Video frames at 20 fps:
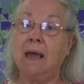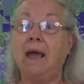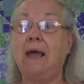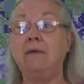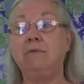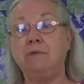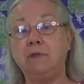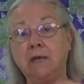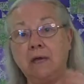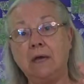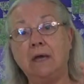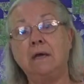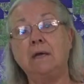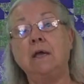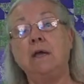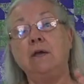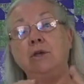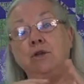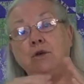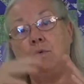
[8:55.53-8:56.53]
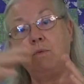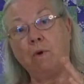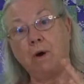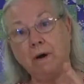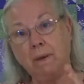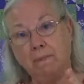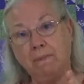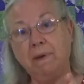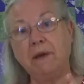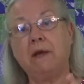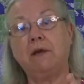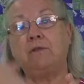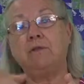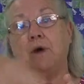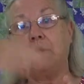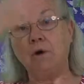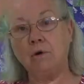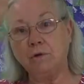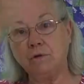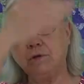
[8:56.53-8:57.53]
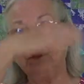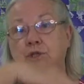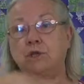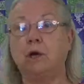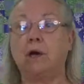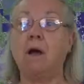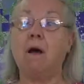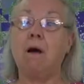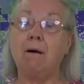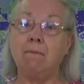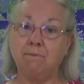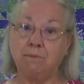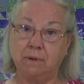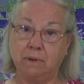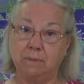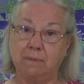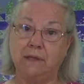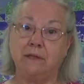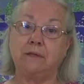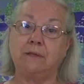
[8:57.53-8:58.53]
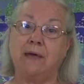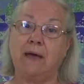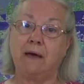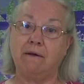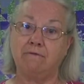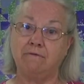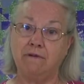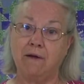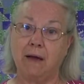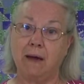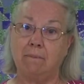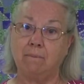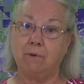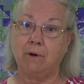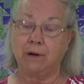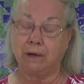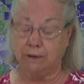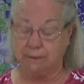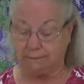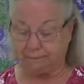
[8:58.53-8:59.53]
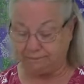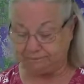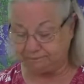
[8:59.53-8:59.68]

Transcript: and then you want to pick those to complement that fabric.